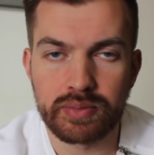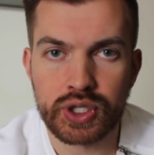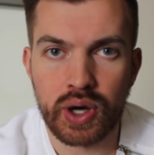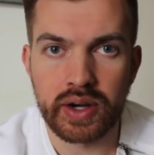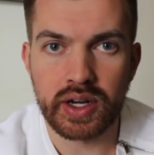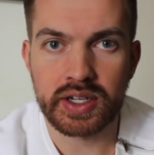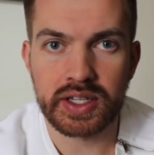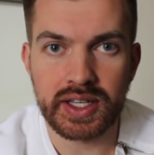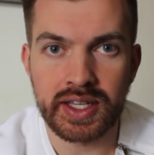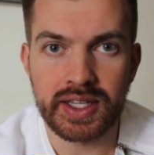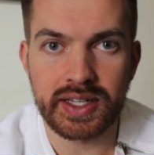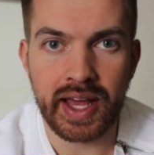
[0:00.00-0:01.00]
try not to
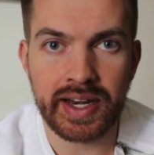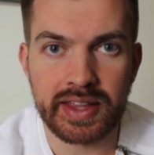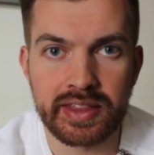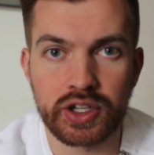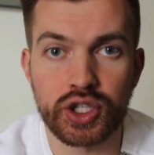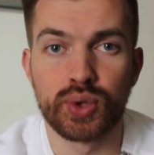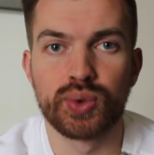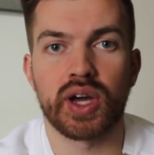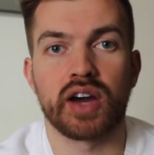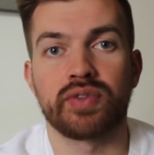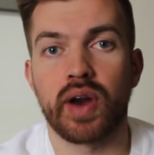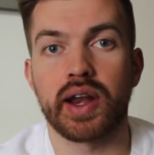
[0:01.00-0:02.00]
eat anything too
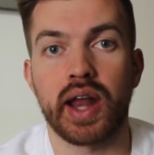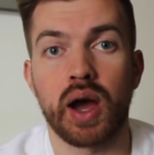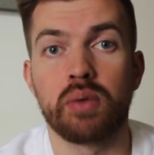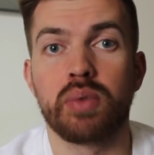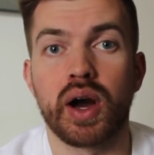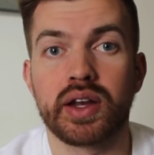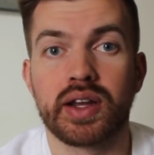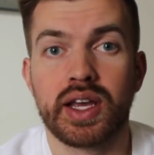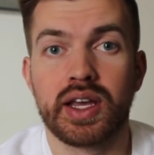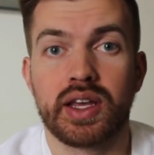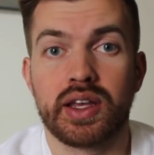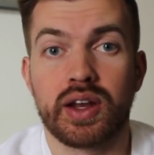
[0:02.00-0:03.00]
tough right now, but
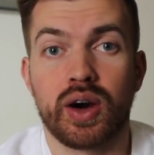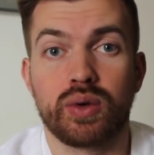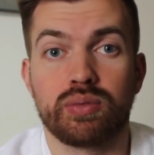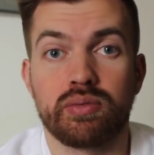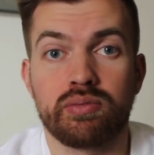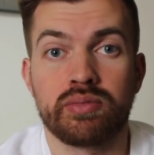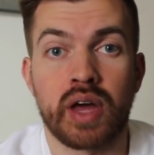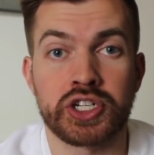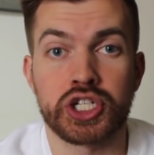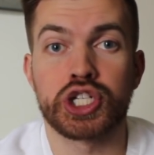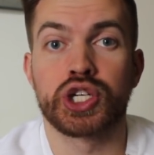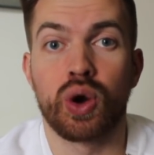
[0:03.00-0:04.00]
you know, that
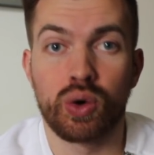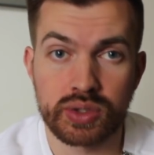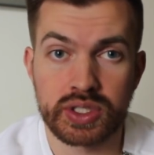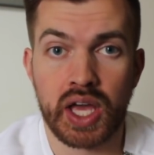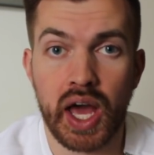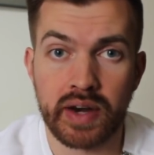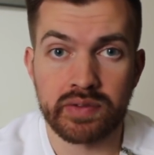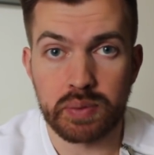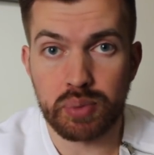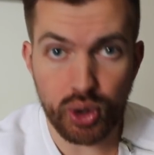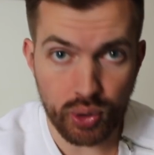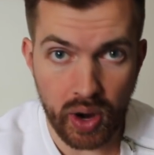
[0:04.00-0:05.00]
just shows kind of the
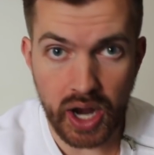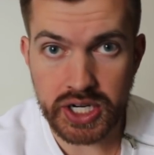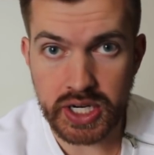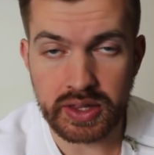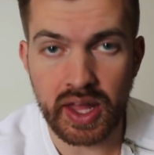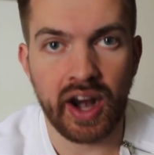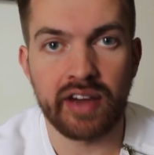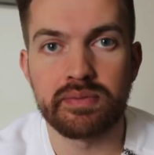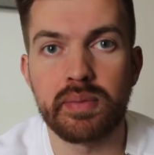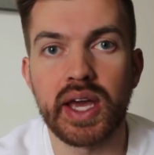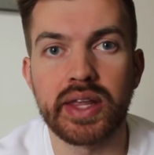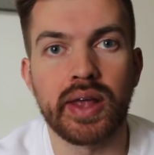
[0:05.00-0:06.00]
progression that I've
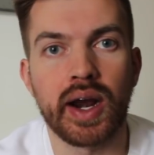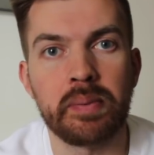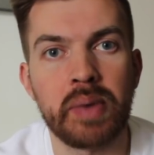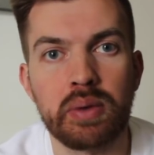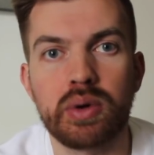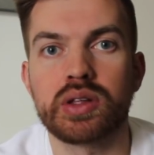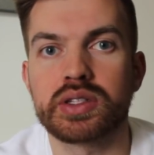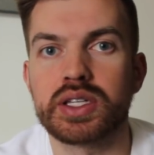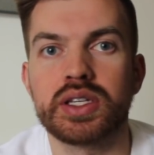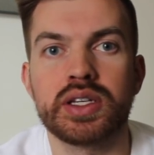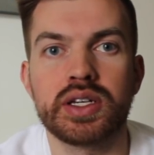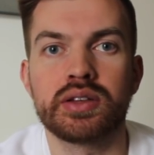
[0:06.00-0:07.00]
made, that I'm able to
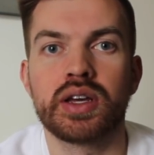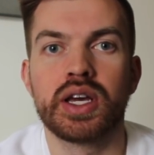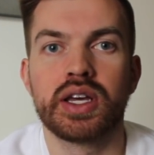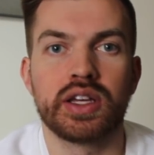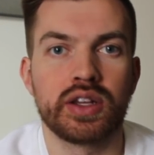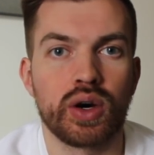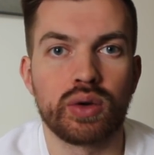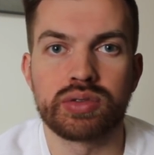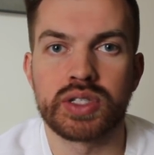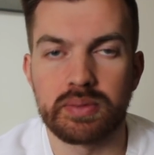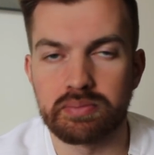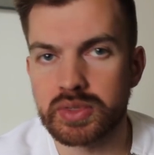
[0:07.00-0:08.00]
eat, you know,
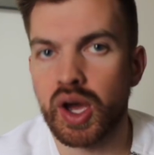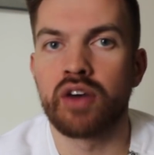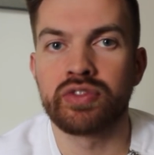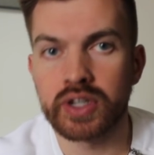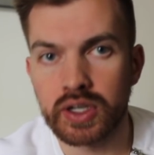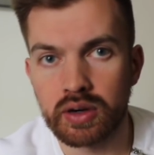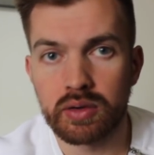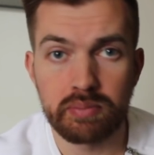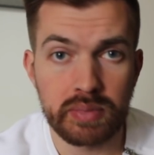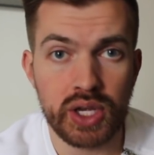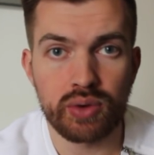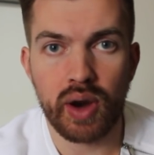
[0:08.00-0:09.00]
some tougher
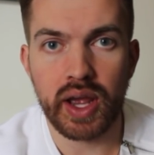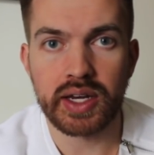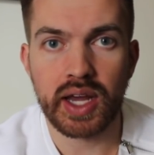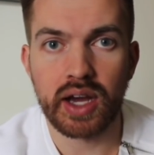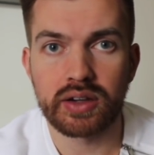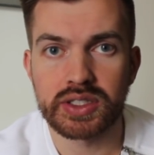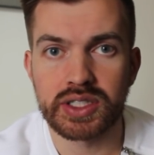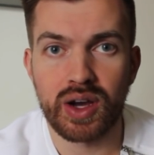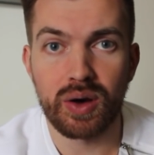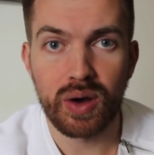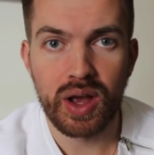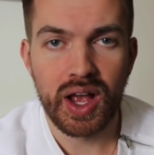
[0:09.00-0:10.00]
meat right now.
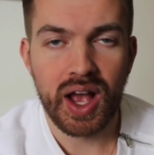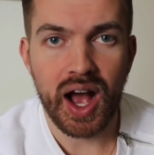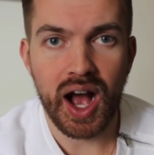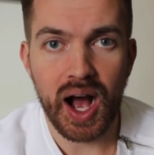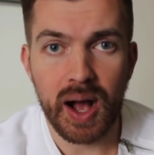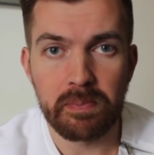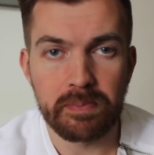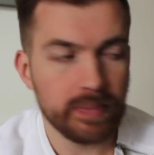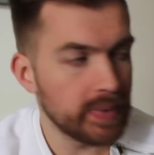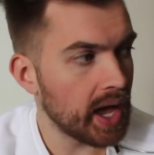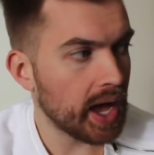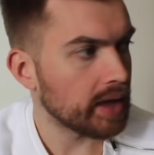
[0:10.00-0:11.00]
So,
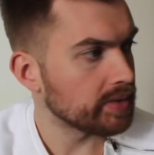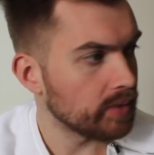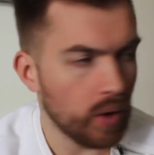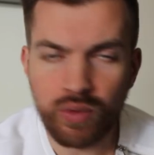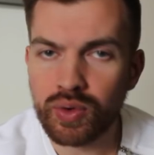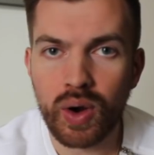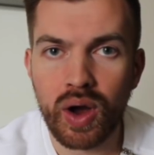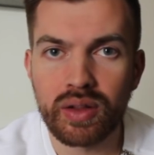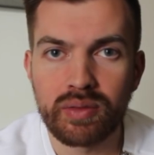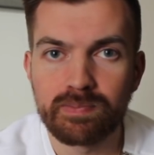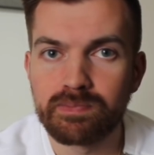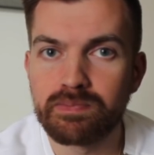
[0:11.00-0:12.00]
yeah,
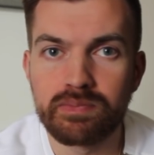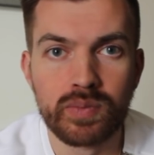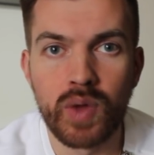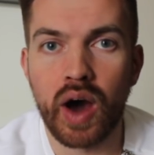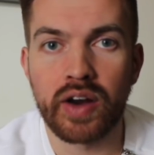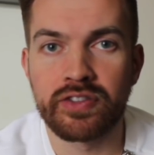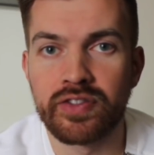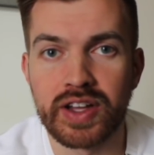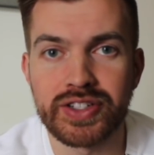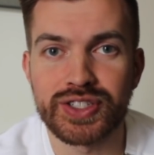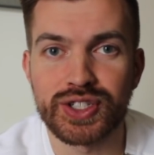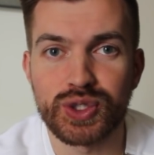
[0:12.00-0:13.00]
overall, not a
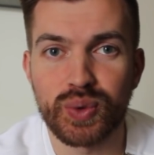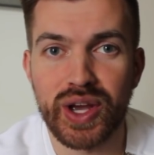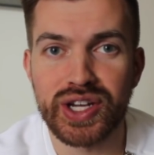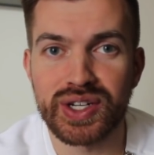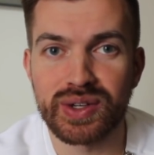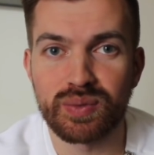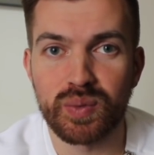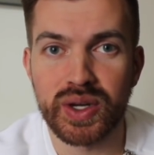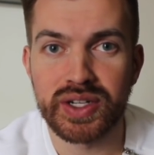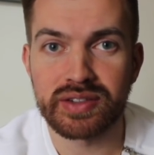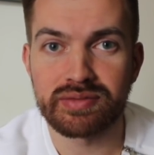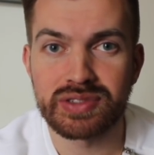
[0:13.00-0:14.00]
fun situation.
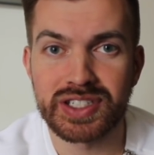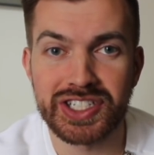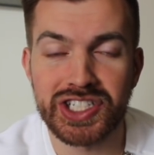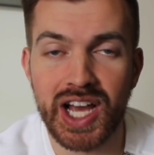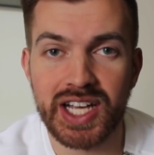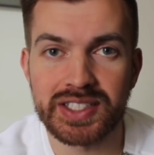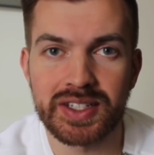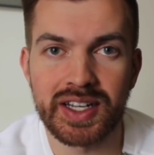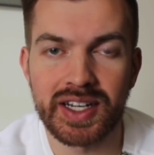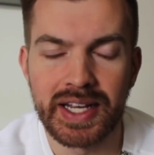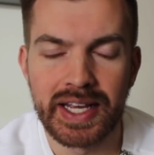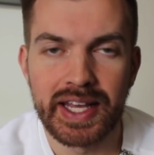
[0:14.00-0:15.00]
Wouldn't suggest
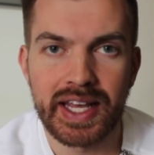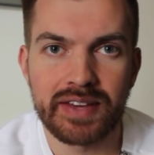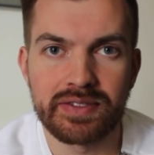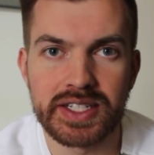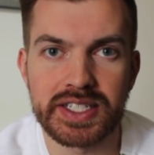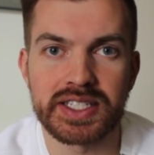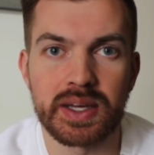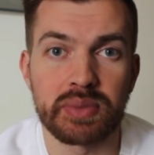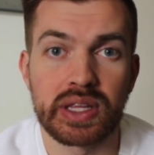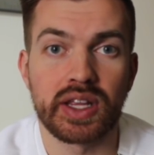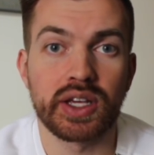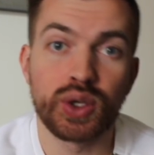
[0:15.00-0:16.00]
it. If this is
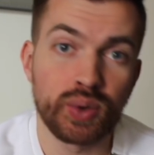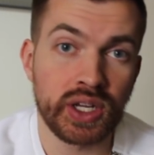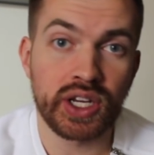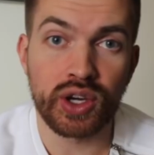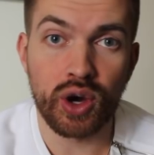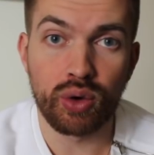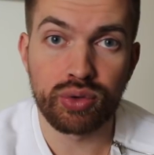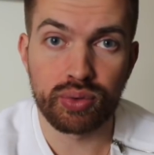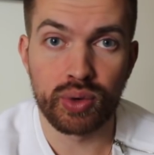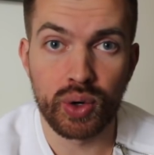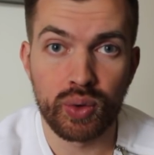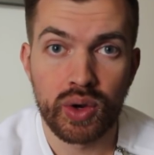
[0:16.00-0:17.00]
something that you need to go
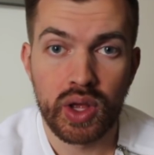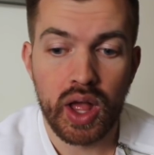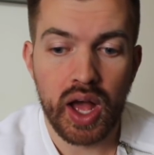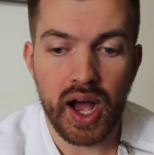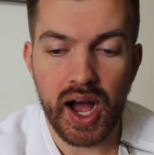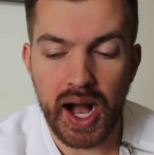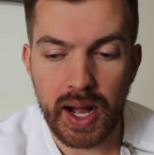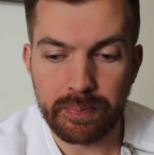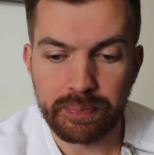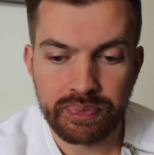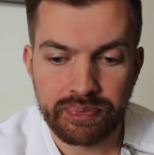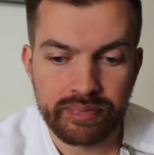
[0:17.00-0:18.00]
through,
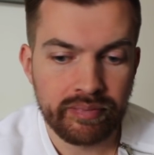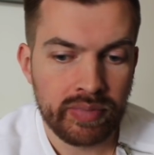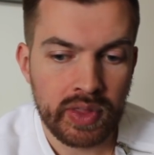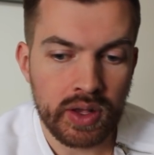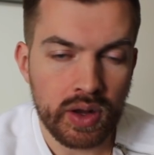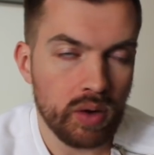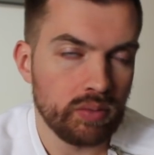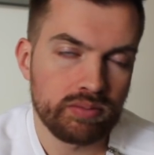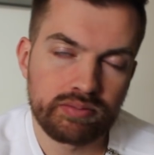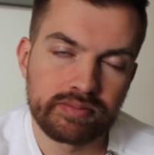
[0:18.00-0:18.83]
you know,